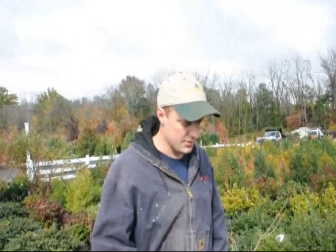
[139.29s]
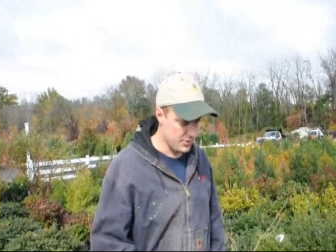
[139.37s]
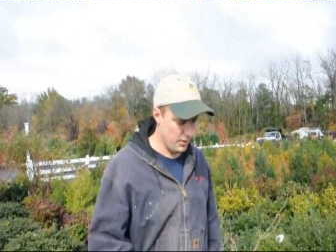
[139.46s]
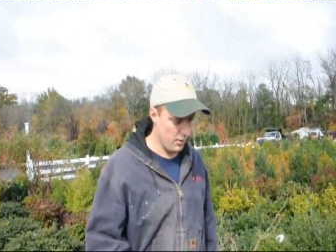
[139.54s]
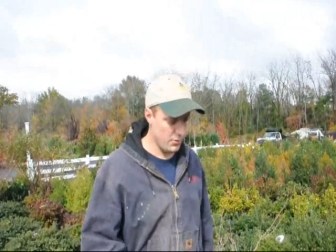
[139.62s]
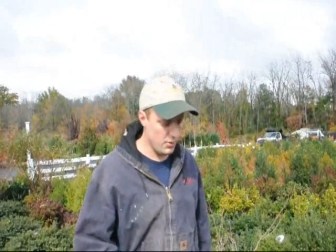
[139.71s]

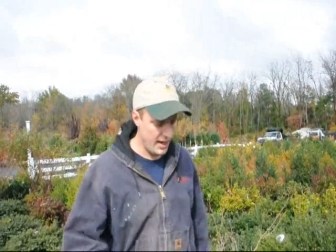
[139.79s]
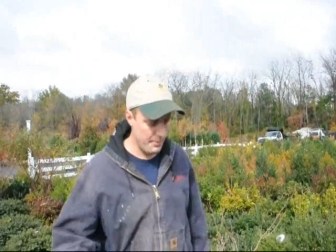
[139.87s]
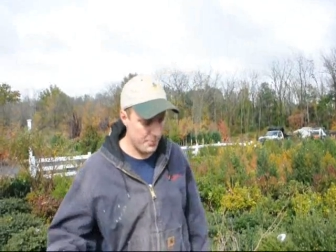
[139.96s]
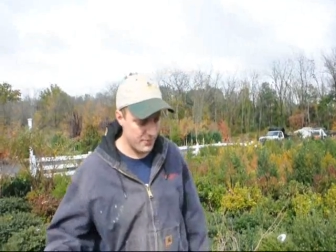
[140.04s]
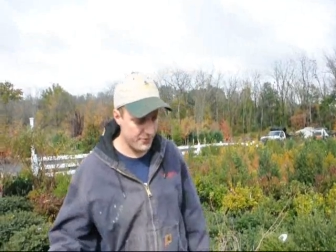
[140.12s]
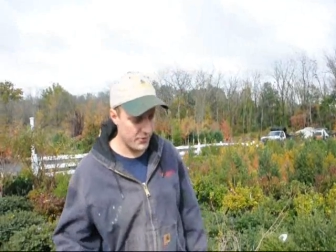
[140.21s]
So you can
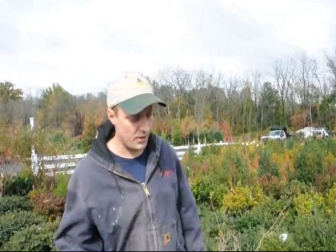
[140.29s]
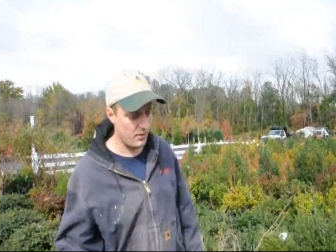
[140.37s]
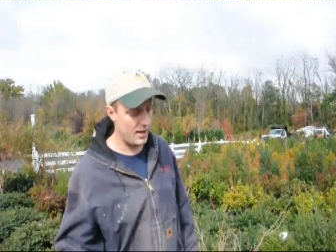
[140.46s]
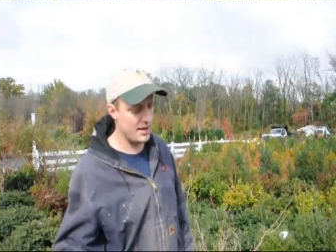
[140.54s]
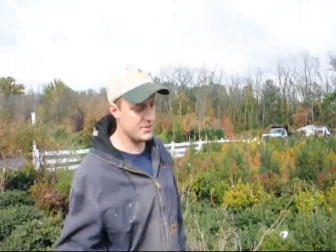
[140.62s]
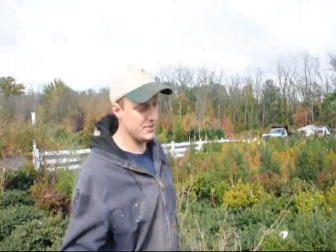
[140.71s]
put
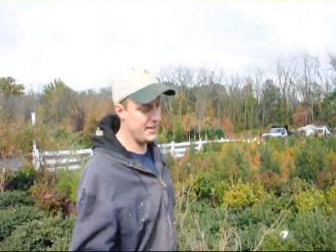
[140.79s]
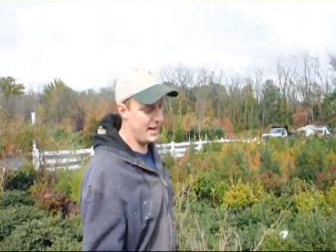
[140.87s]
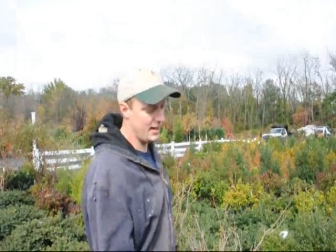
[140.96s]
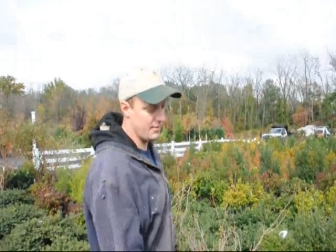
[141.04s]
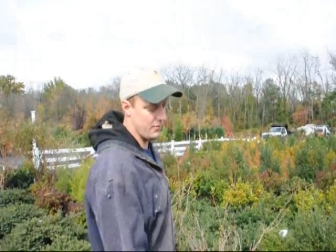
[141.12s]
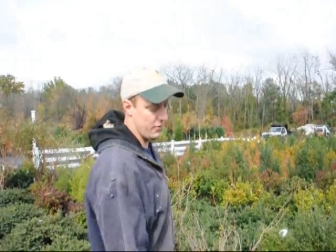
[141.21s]
fertilizer
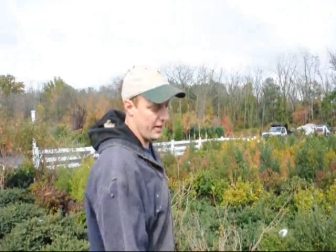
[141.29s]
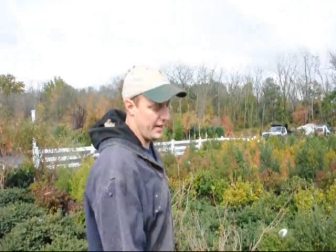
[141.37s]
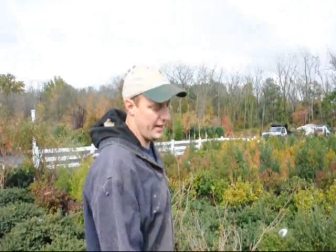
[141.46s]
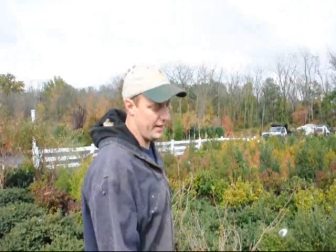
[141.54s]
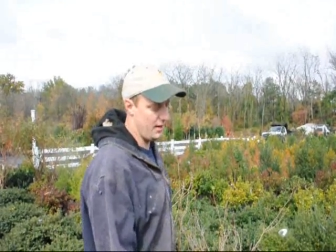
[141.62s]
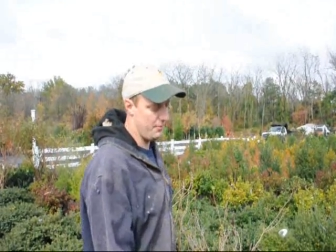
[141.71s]
down and green
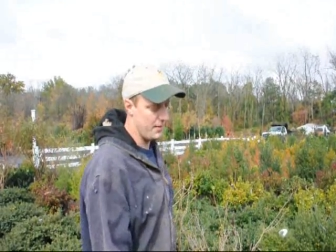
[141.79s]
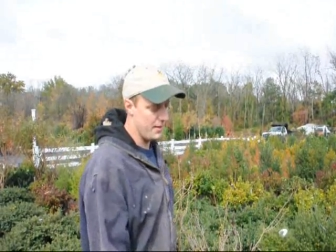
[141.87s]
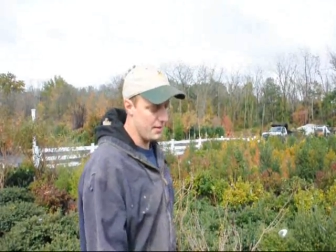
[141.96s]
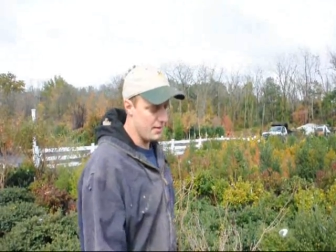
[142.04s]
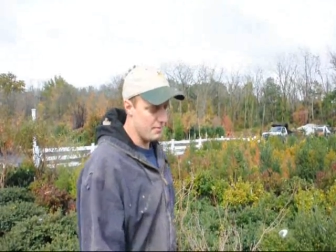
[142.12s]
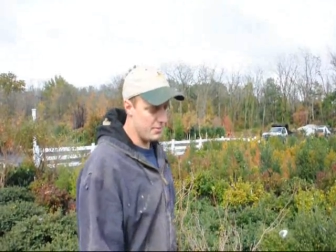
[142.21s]
it up,
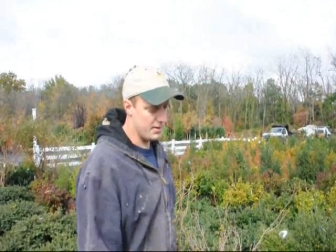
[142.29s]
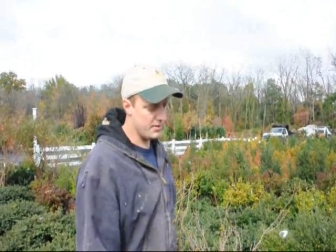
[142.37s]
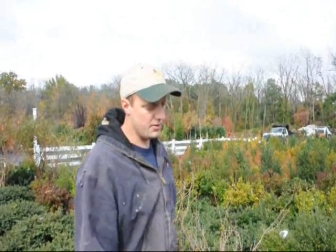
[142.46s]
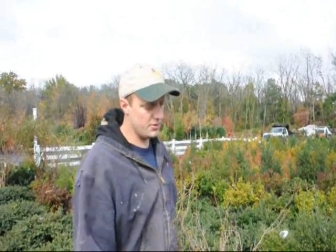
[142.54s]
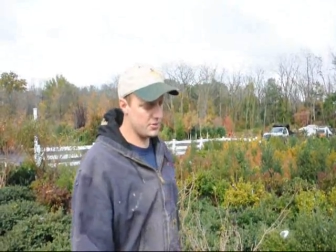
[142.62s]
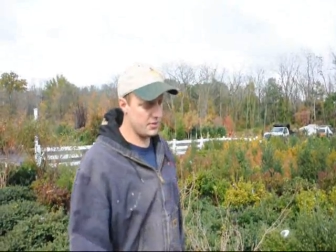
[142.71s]
but
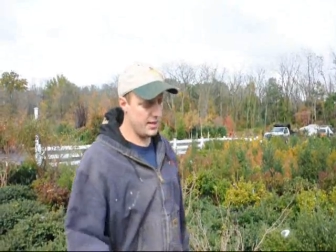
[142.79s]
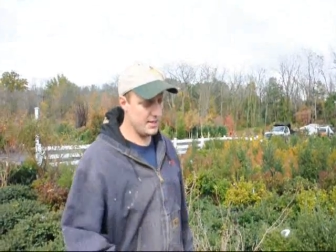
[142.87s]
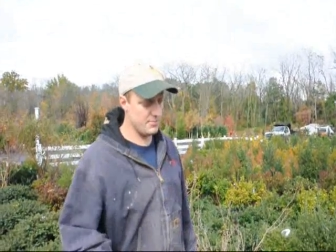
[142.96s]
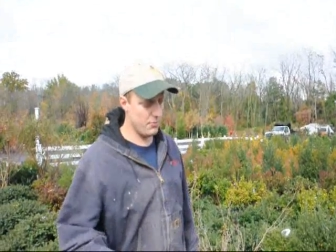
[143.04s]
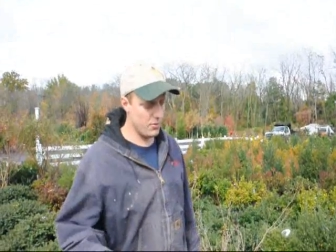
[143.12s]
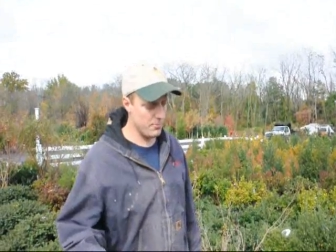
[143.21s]
usually
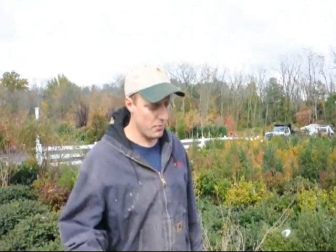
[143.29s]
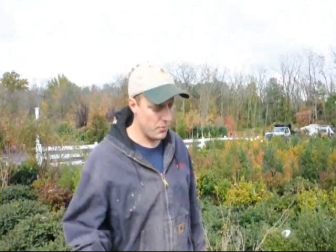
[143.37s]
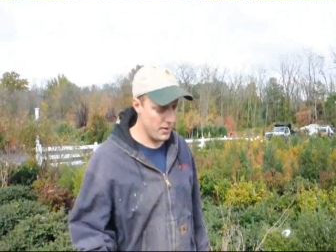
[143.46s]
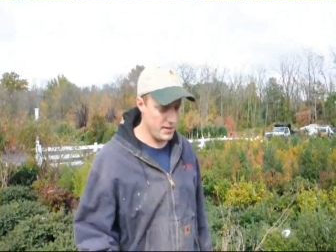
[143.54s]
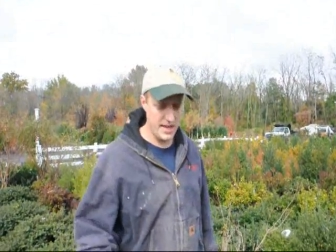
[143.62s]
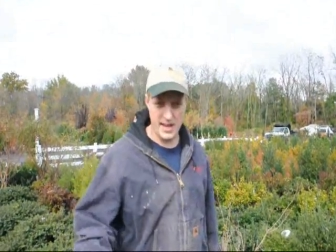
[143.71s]
it's more
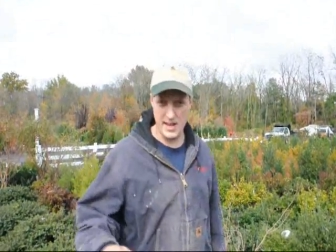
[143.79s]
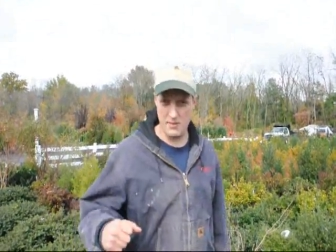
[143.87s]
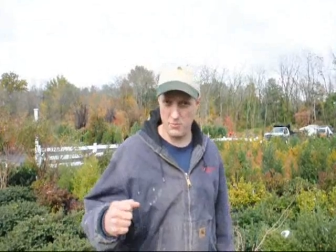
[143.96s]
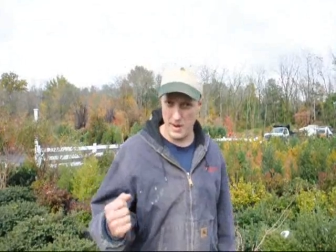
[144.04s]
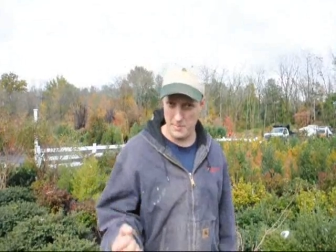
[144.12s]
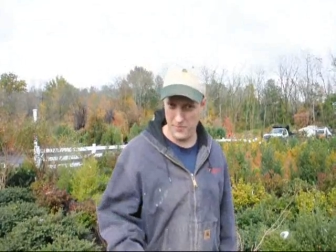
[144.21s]
important to hit it
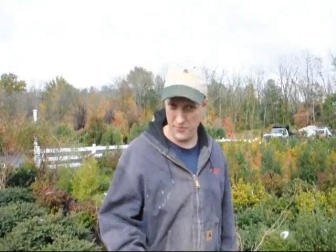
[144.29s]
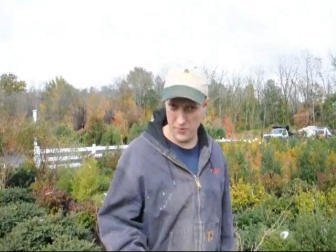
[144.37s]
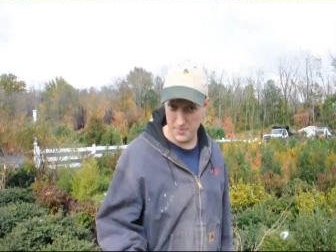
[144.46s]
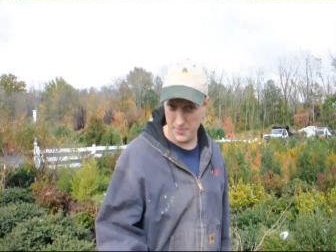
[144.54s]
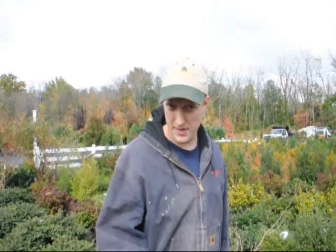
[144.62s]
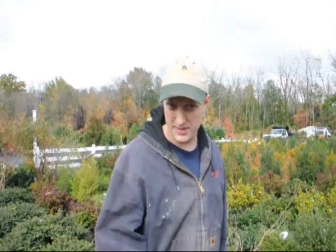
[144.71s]
right before
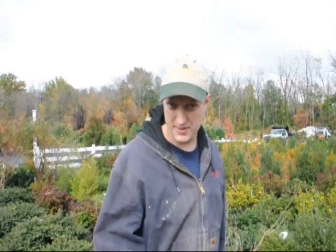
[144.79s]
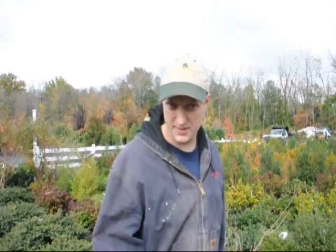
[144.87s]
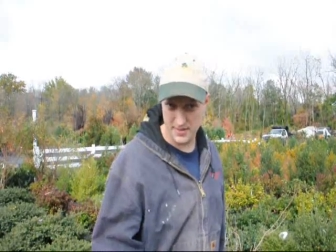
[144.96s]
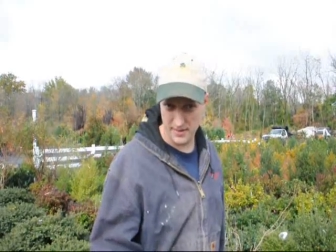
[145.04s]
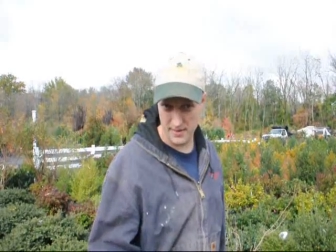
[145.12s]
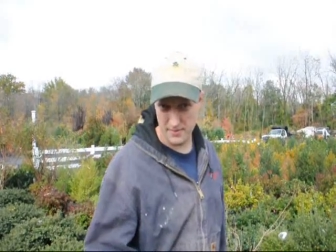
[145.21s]
the buds
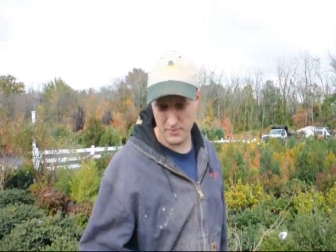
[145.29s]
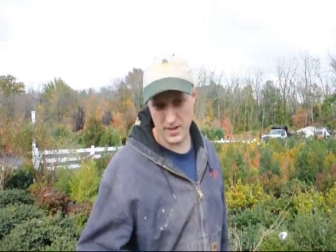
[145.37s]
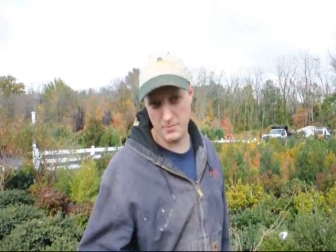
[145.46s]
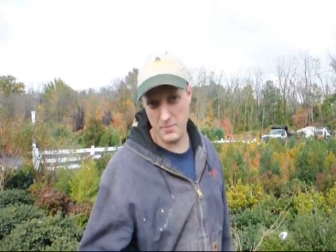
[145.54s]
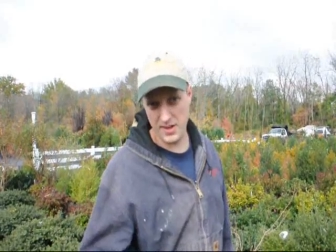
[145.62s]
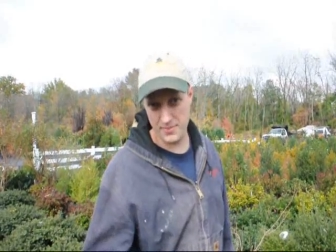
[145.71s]
like
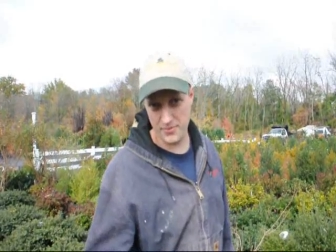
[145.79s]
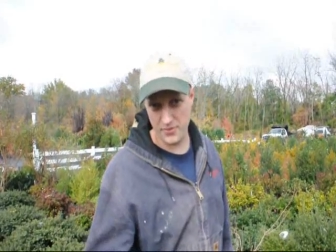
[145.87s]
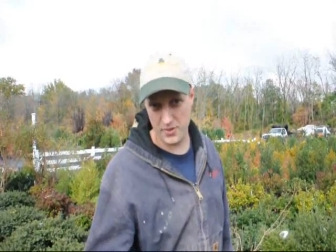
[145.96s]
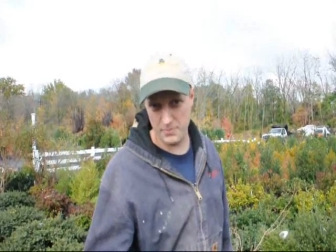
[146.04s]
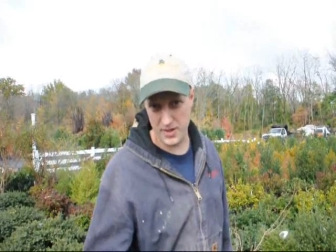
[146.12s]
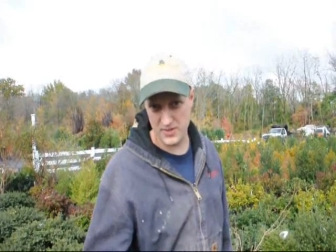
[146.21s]
a month before
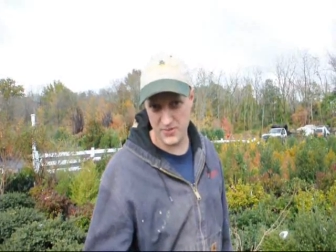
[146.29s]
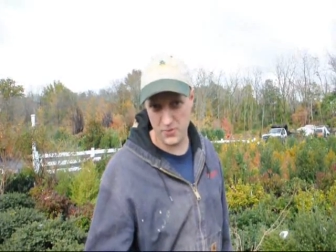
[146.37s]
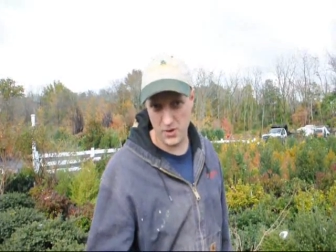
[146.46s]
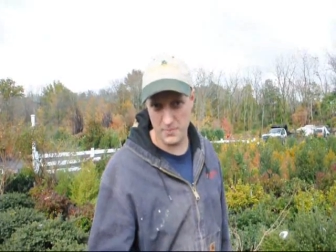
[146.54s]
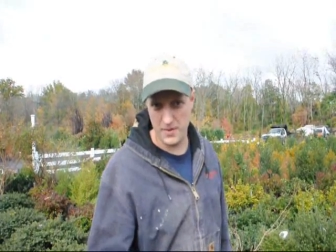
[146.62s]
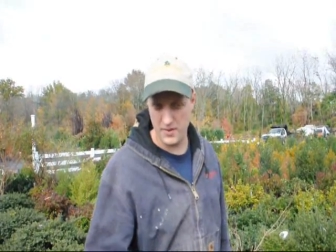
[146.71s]
the buds
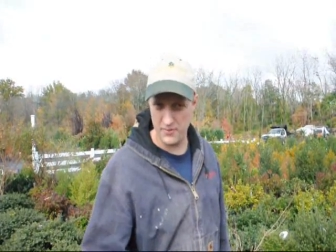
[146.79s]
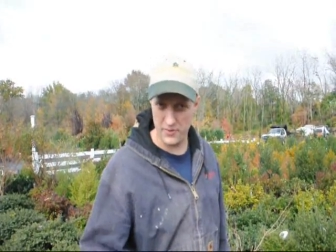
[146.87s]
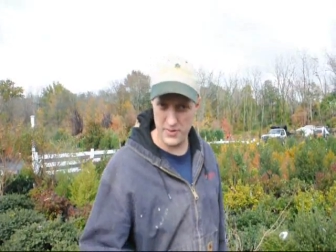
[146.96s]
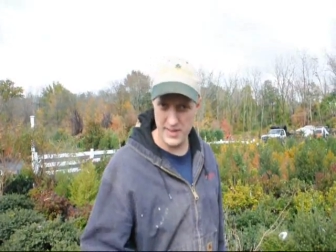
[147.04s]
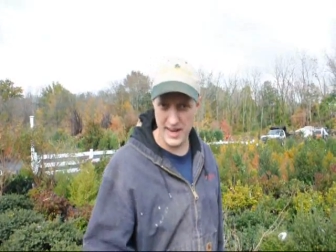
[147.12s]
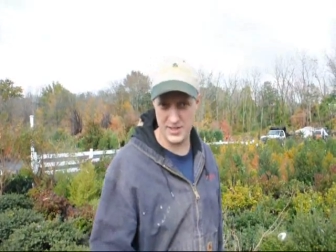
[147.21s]
form for
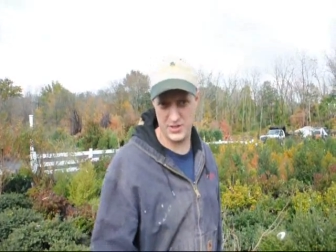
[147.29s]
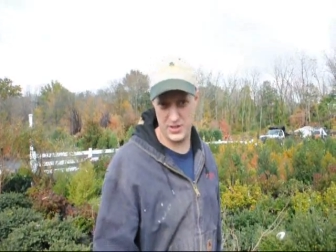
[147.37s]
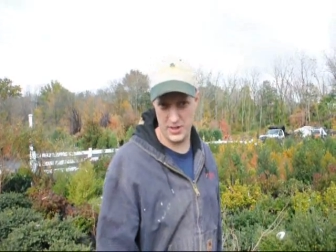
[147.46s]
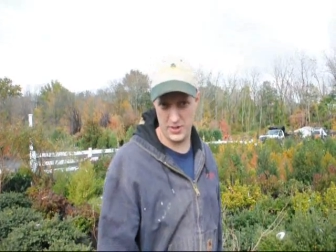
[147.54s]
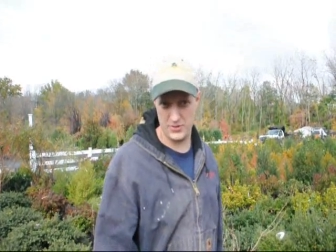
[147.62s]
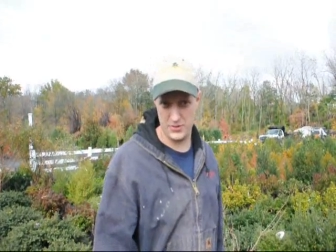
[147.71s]
next
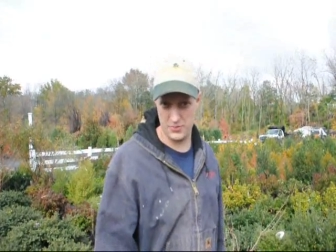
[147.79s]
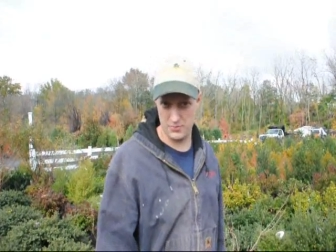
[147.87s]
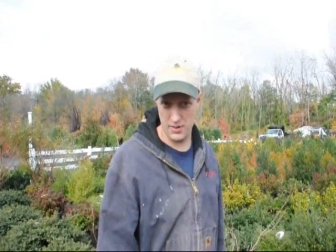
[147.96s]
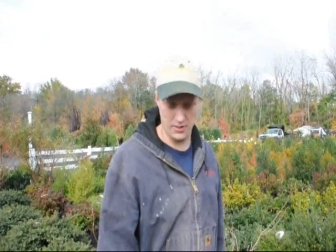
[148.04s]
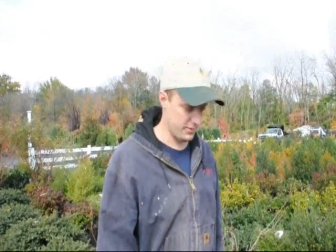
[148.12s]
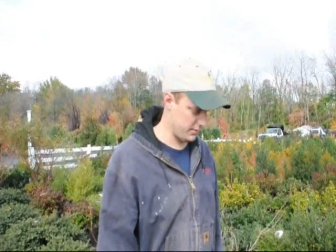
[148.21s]
year's
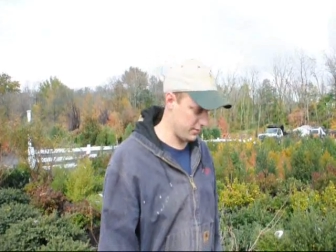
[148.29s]
growth.